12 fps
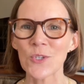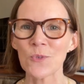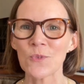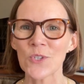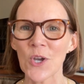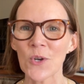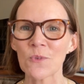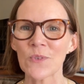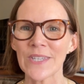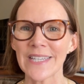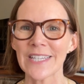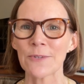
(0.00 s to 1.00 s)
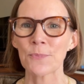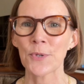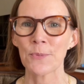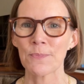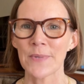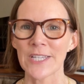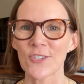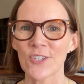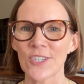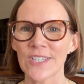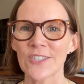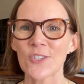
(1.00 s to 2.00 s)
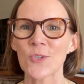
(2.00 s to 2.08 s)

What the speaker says: you don't need permission